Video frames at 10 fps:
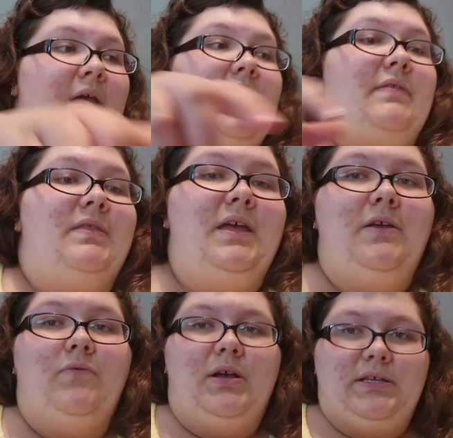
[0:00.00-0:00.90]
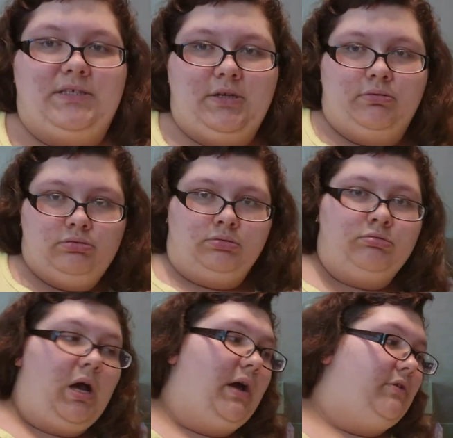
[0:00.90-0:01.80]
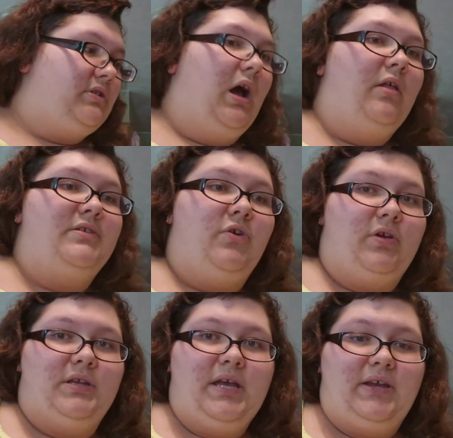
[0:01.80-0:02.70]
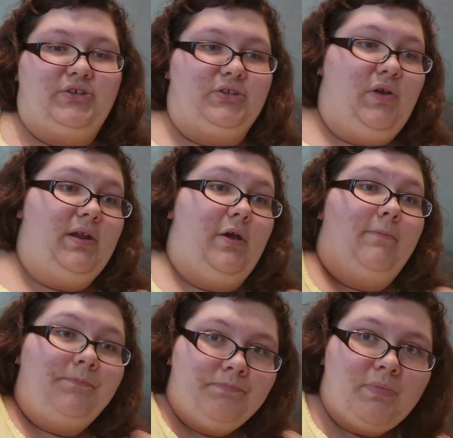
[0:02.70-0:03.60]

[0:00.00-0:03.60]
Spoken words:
And then it was Honors College Orientation. So I had to go